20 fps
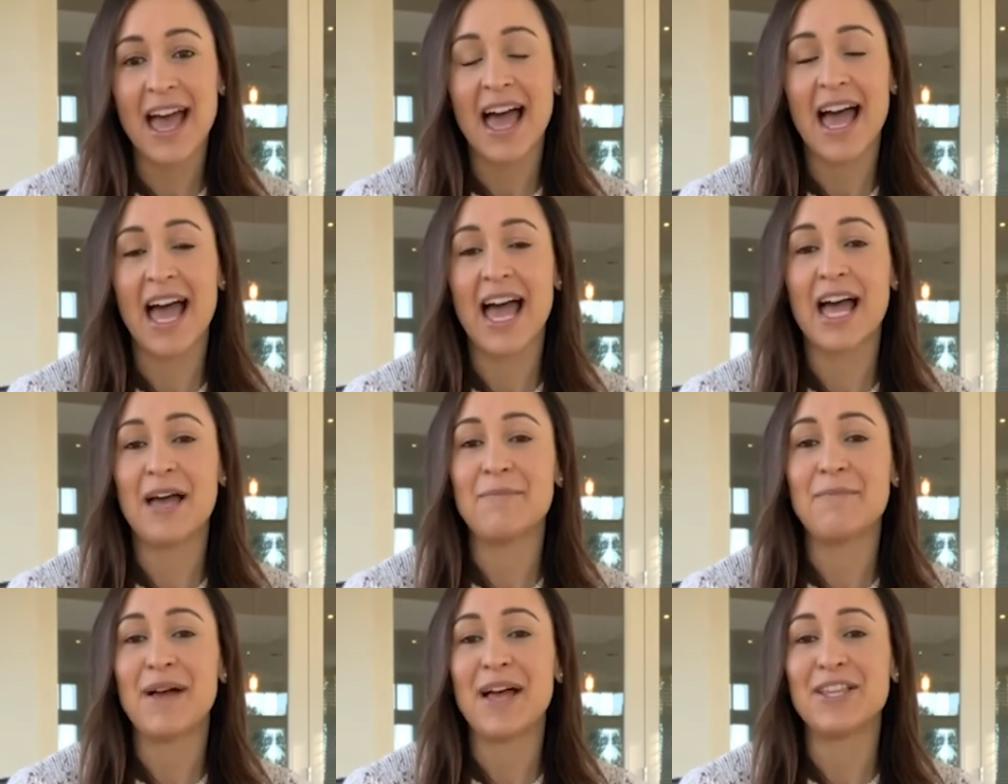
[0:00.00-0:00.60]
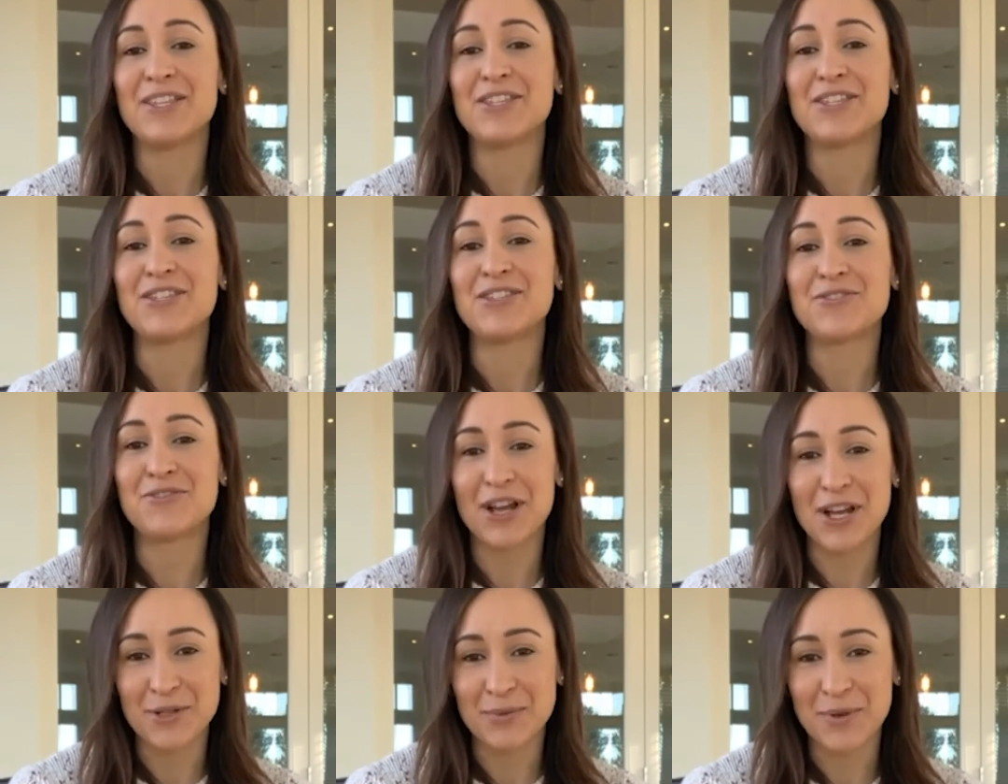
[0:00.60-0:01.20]
um, and
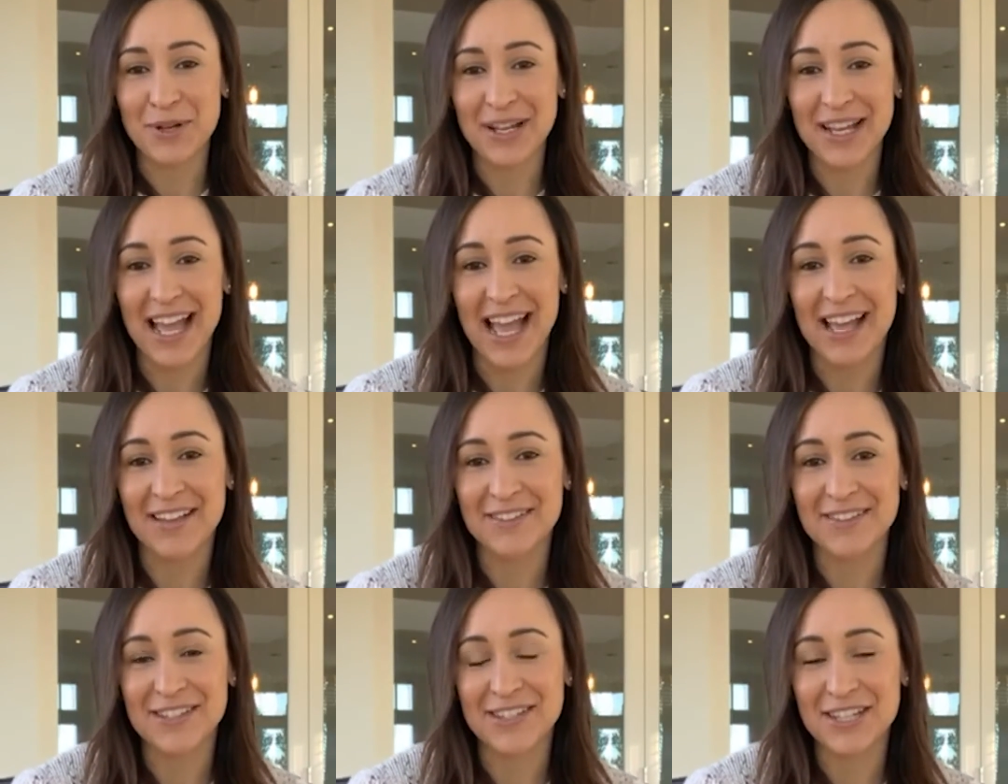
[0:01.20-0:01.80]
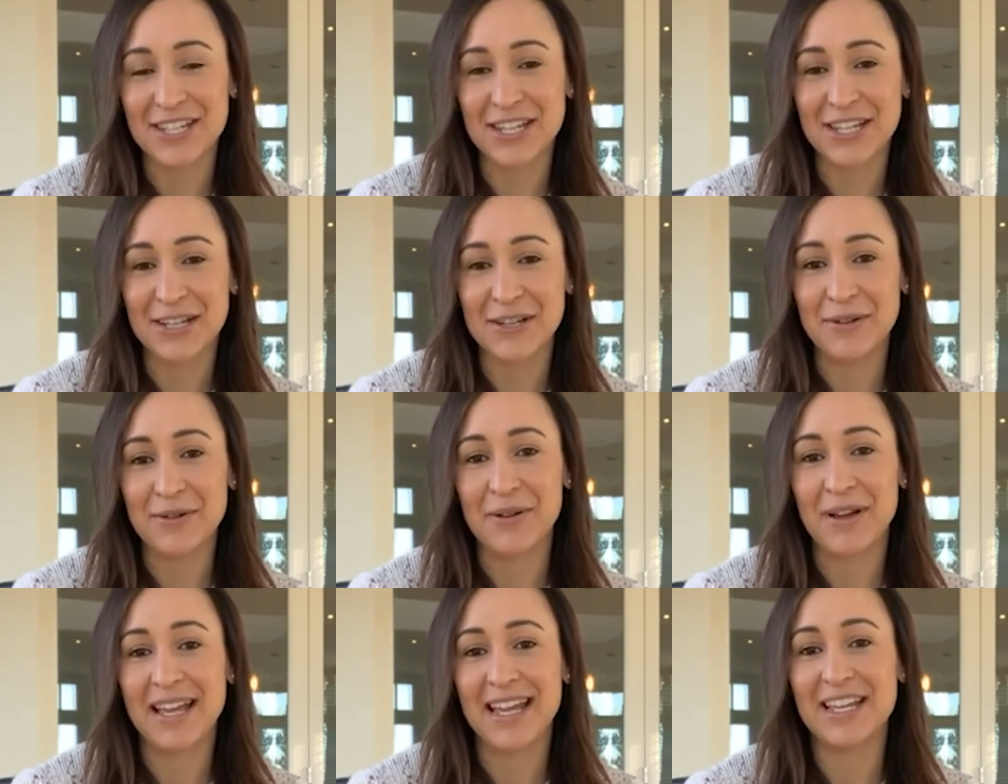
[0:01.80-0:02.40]
stretch workouts to
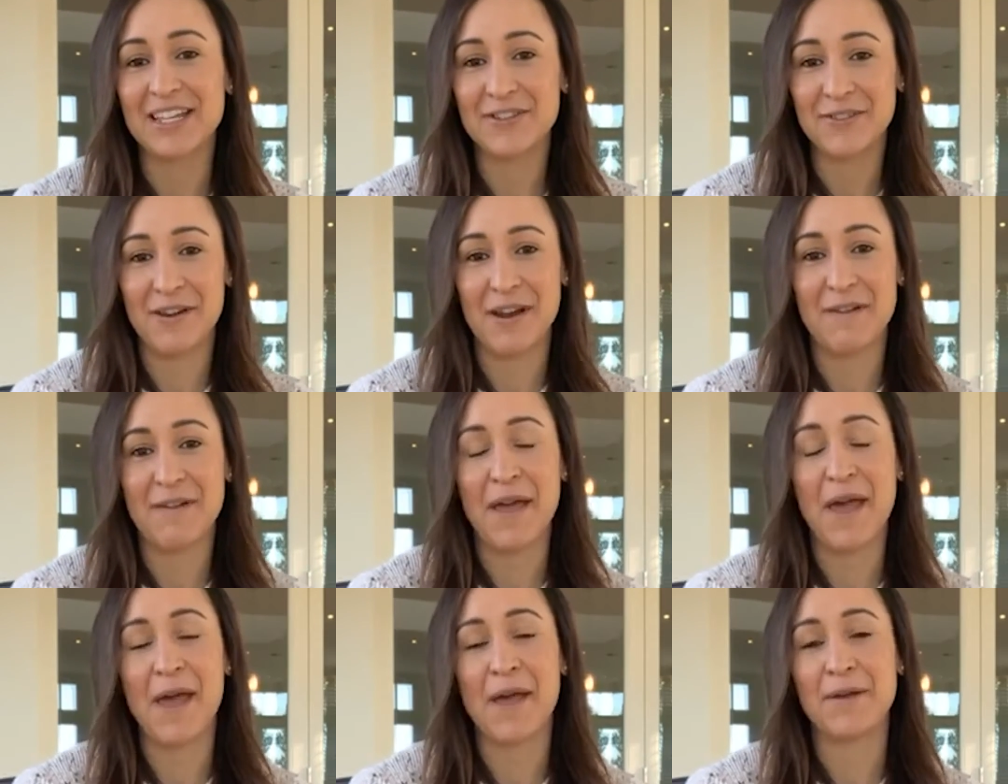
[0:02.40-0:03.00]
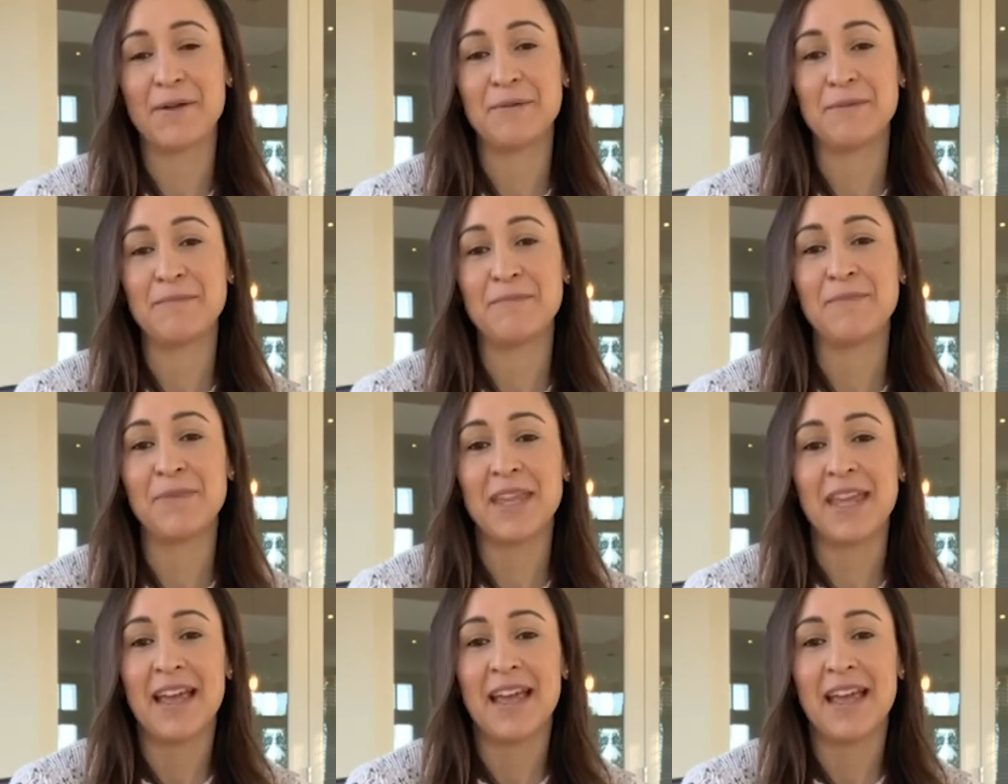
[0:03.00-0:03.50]
you in your own home.